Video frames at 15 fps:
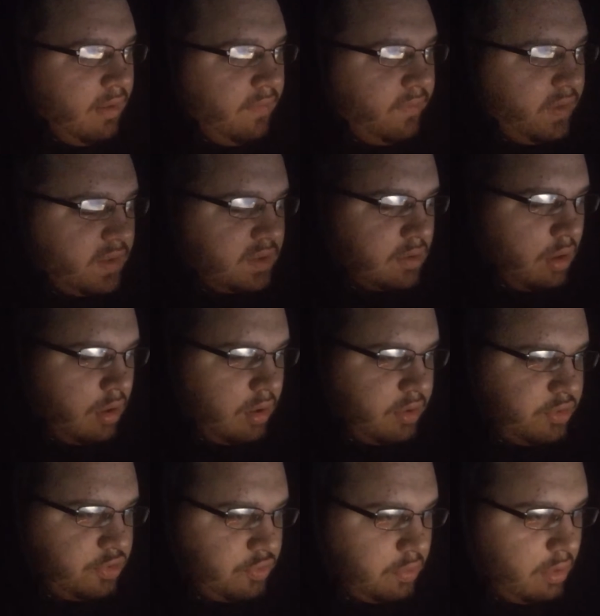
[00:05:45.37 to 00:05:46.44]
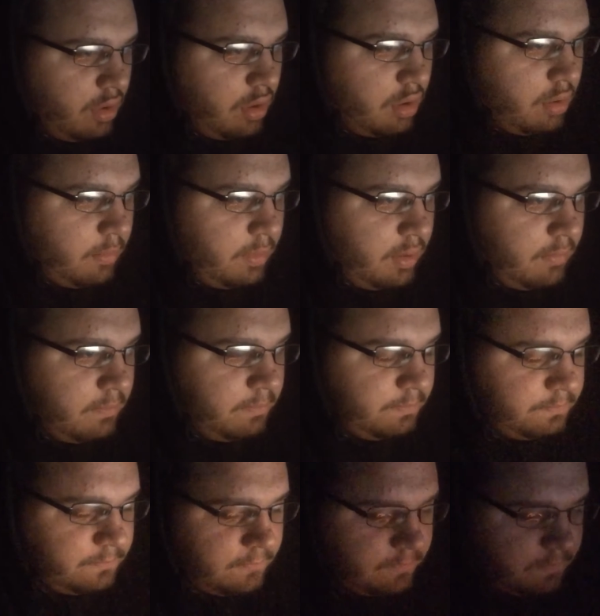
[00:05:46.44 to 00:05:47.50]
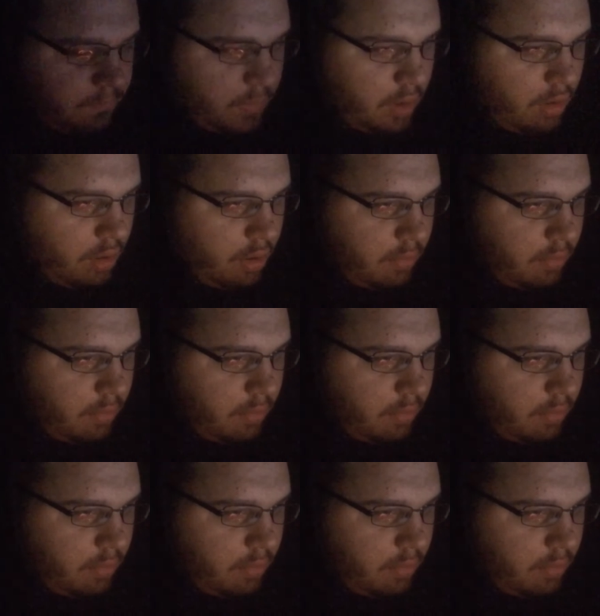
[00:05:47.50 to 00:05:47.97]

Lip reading: this long is just really hard on me. But